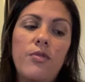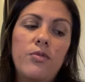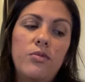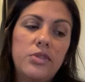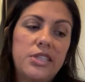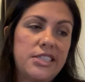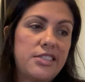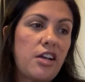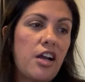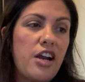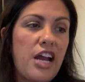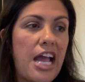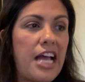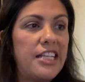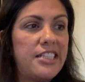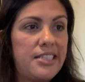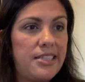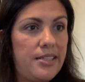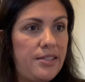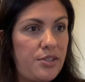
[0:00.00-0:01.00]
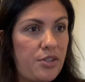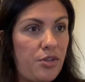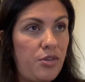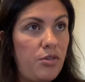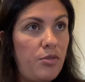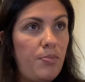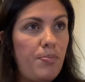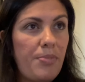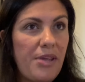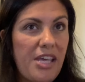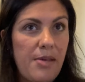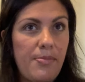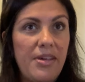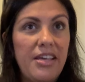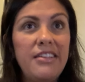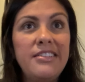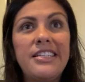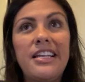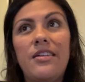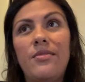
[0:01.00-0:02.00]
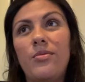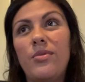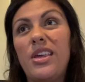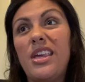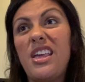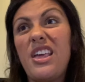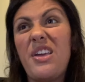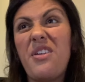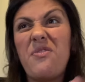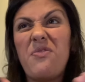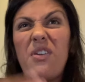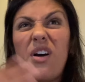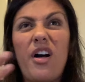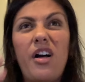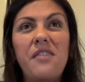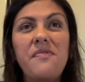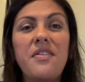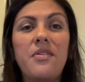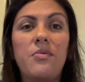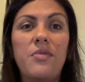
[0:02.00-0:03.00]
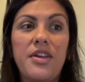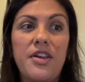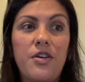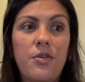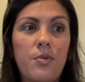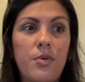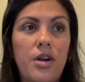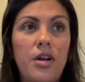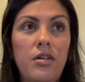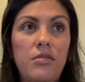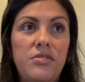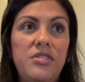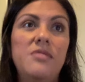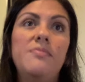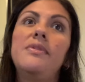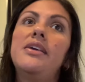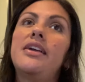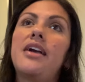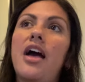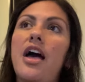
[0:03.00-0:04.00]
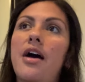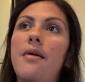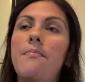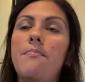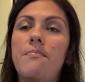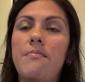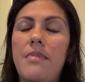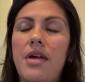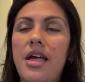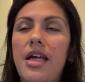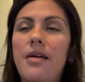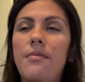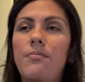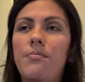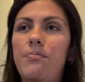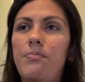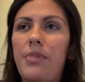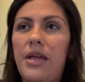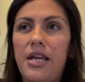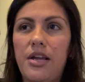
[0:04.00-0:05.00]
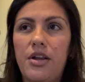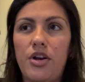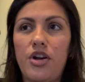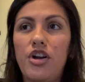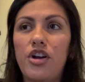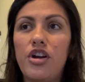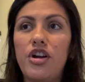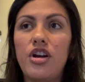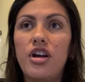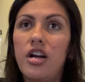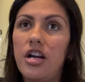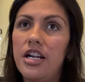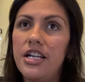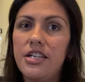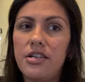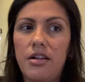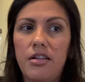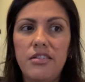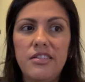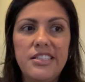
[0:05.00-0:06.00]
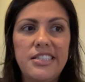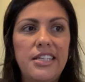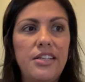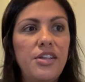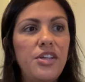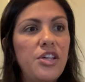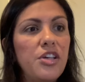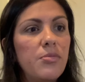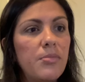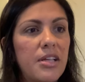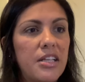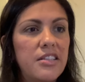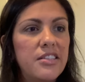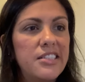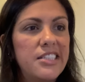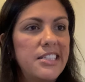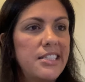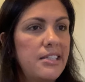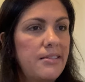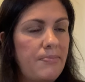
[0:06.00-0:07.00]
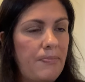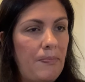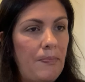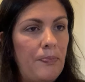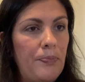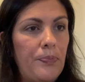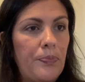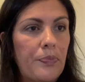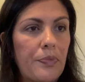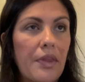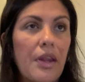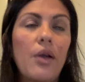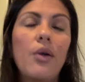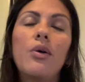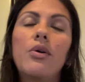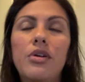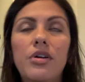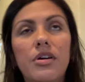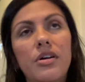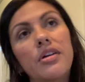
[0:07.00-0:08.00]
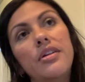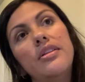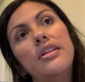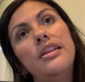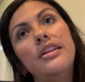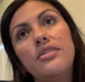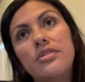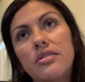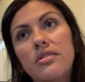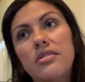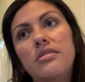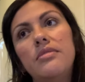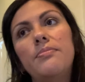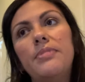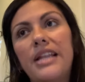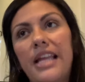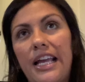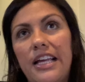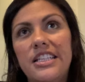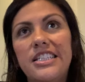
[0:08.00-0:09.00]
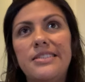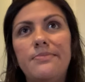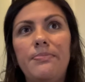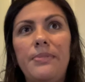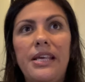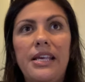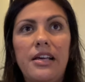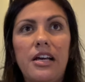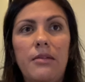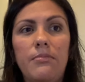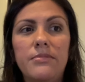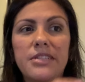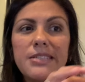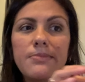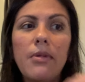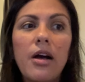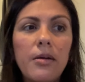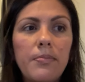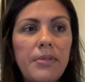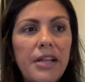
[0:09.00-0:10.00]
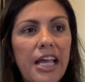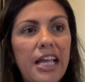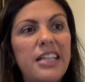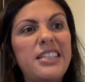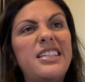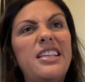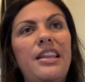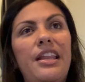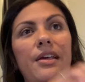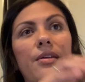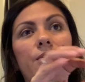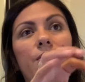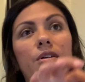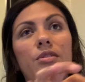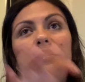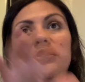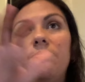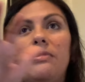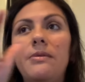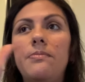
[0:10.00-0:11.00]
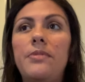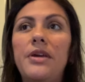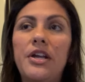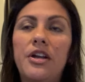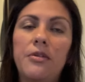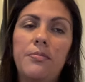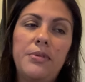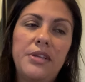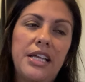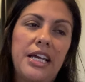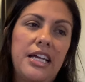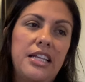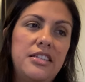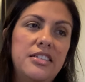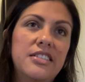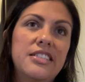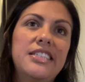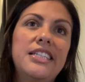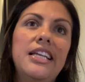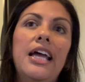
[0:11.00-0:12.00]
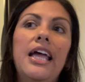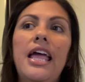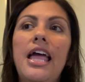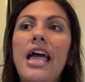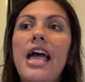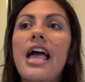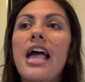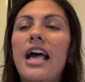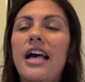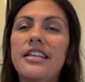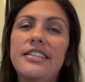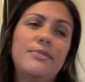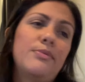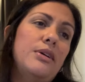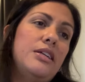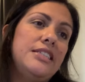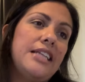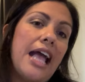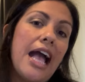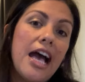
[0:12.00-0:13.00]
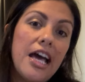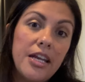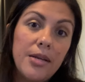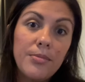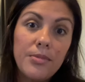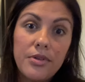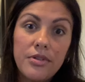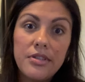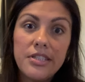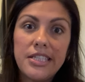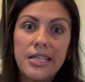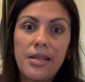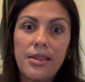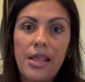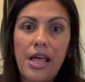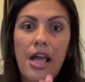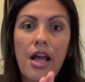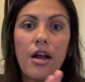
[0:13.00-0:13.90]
start as little babies, and we evolve and we grow to become bigger adults and humans. Or little plants become small plants, and they grow to be bigger plants, as well as animals. They